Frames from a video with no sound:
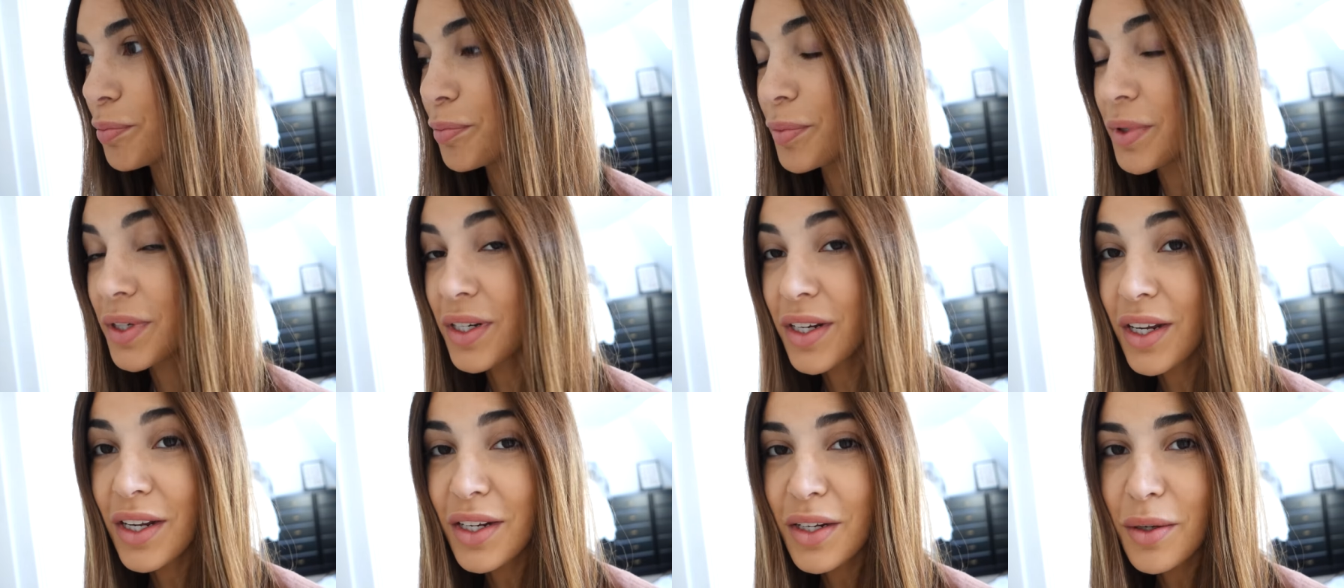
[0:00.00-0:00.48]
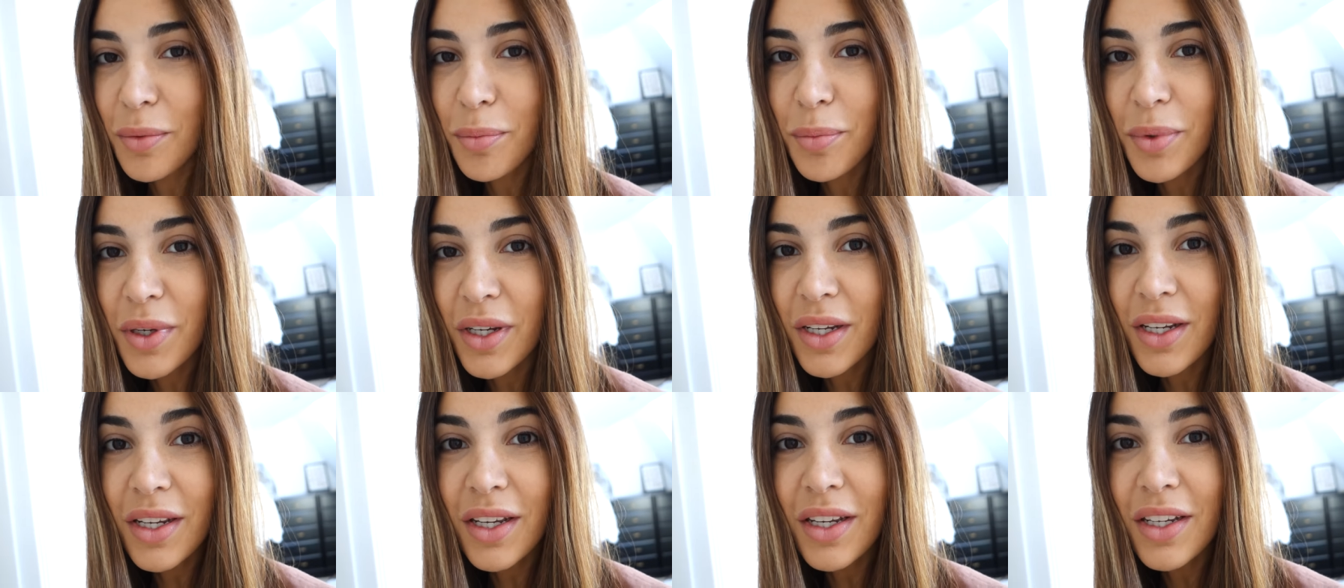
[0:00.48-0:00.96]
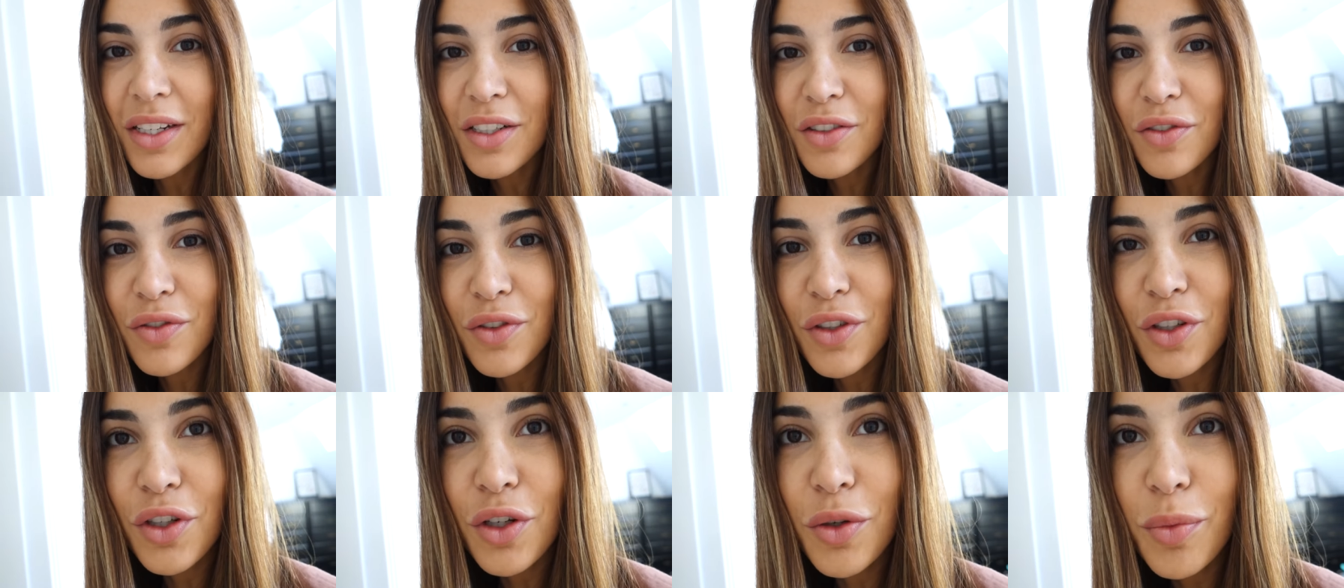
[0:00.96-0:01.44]
banana pancakes
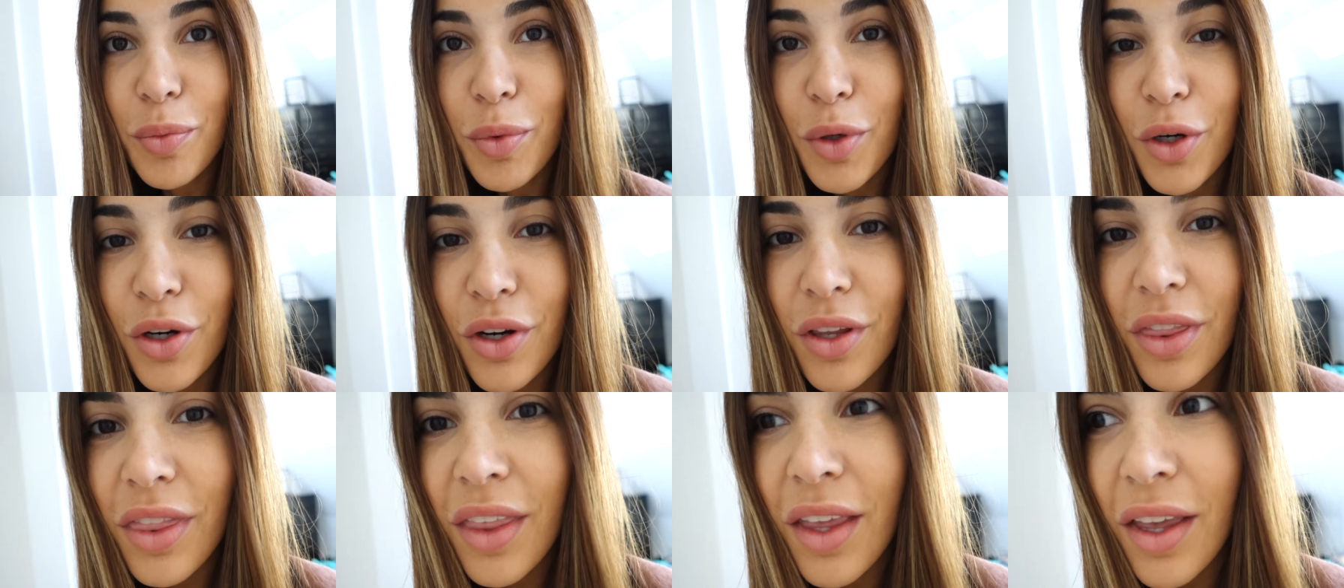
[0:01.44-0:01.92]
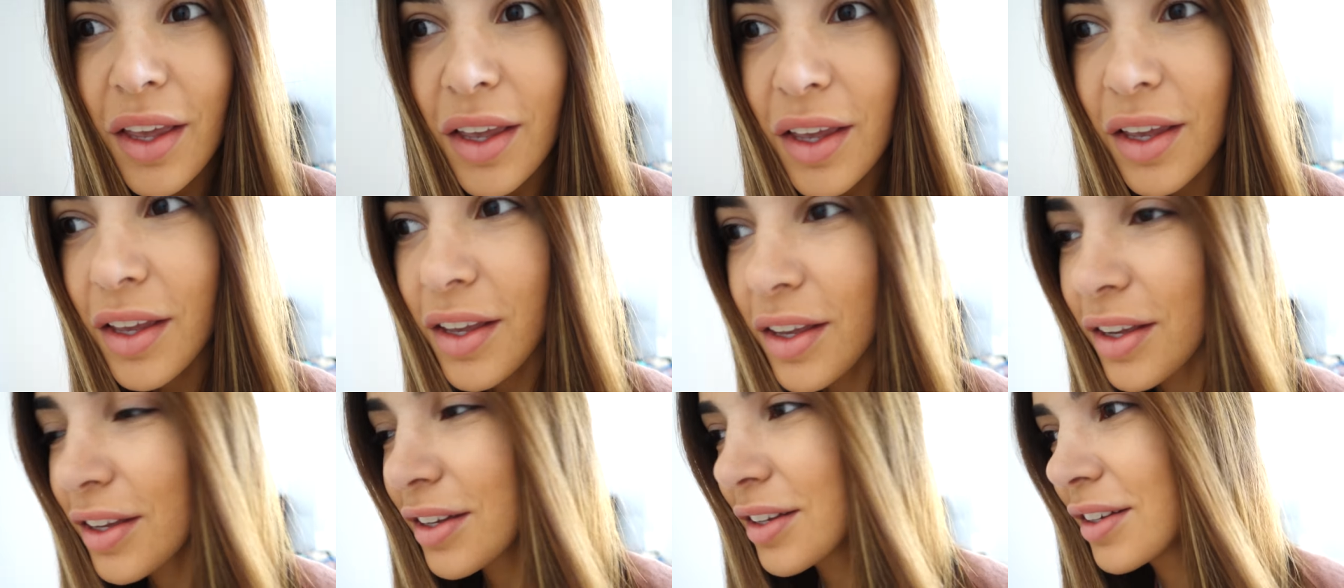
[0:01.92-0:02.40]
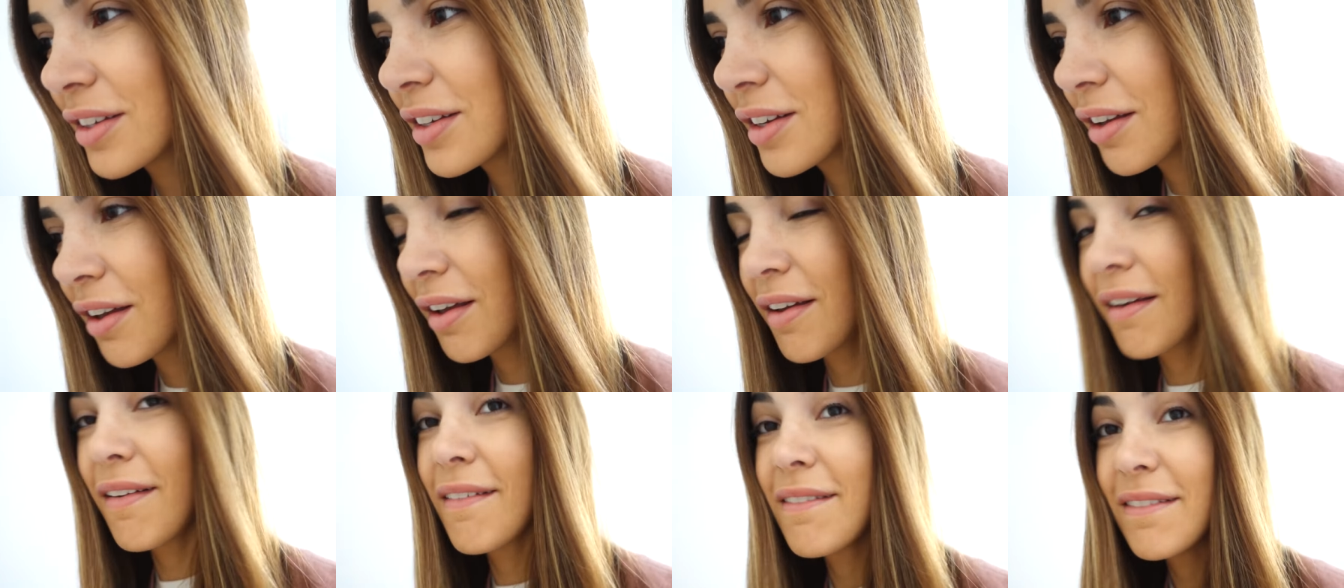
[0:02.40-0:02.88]
for your birthday,
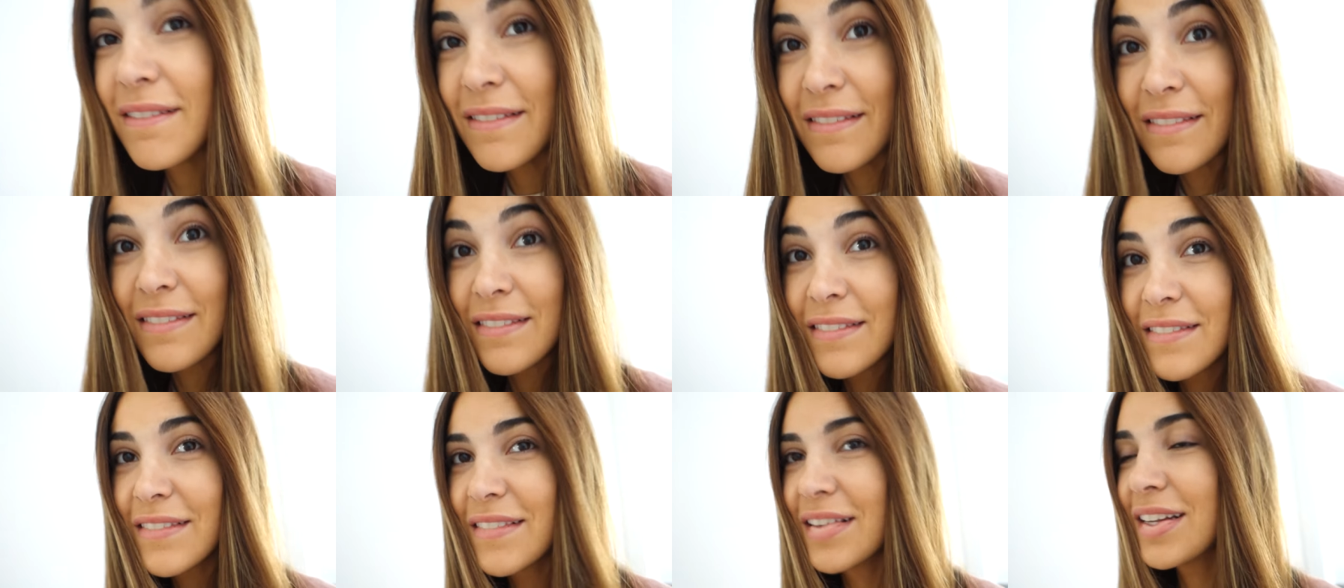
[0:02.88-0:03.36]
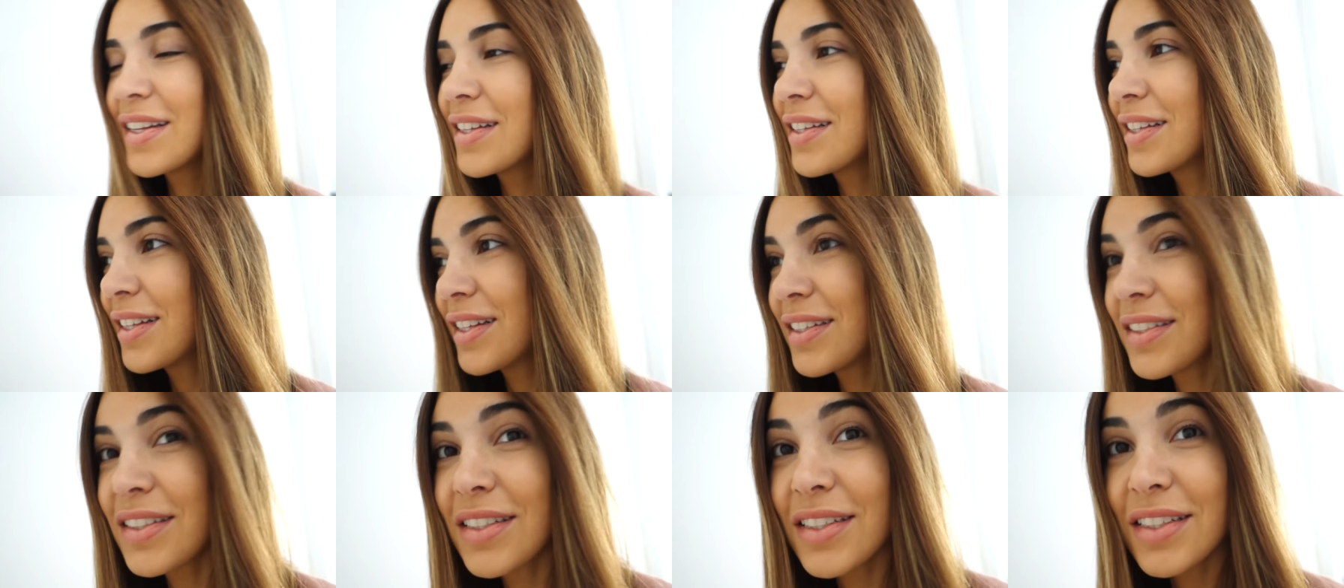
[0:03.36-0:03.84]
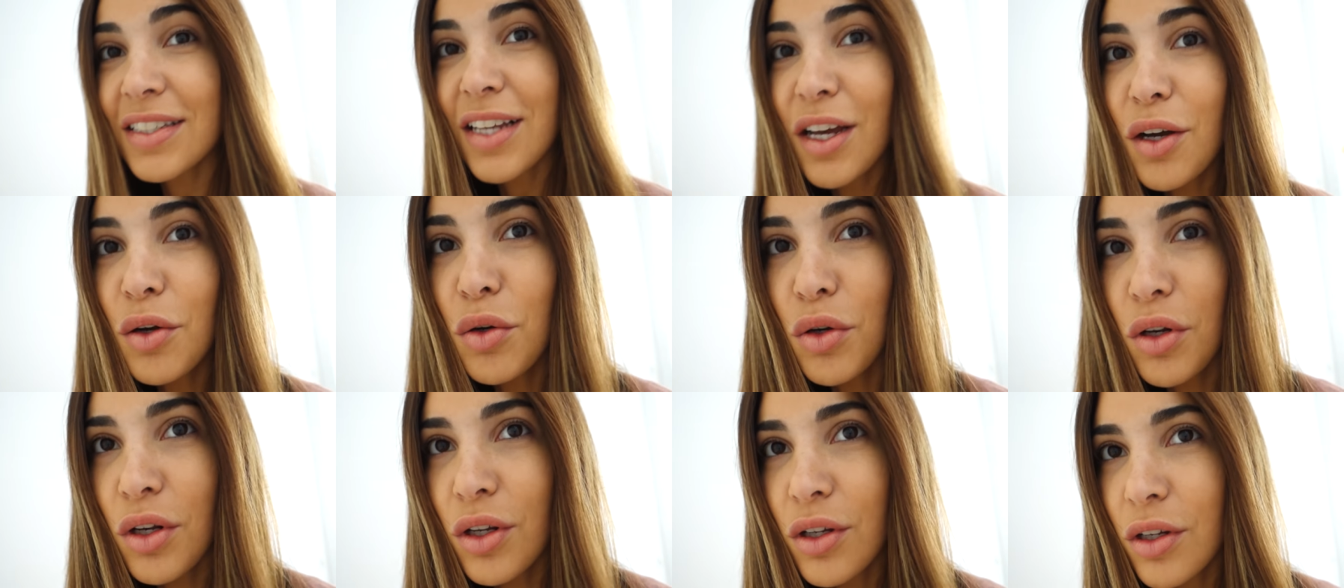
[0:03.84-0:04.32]
this is how
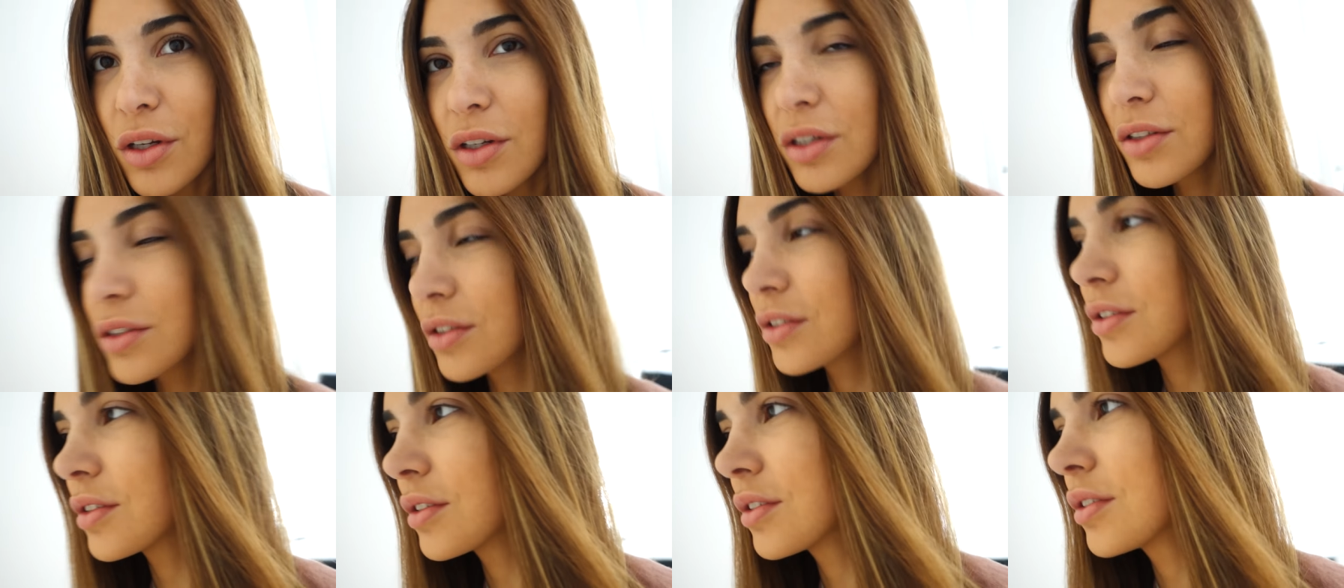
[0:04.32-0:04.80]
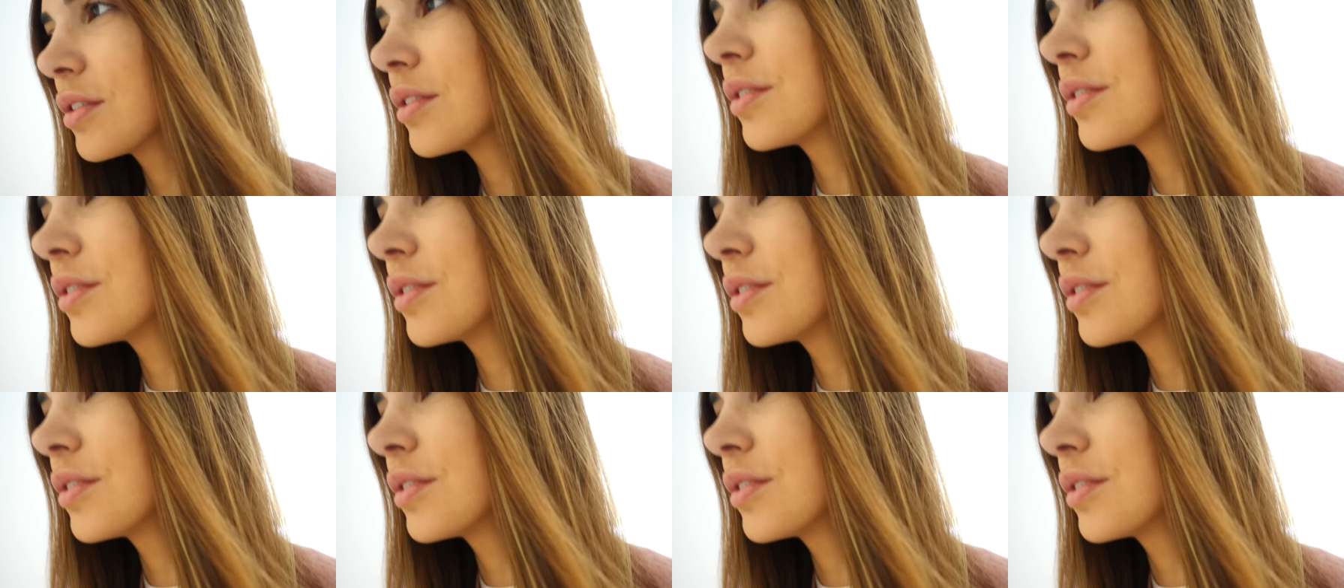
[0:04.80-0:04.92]
it looks.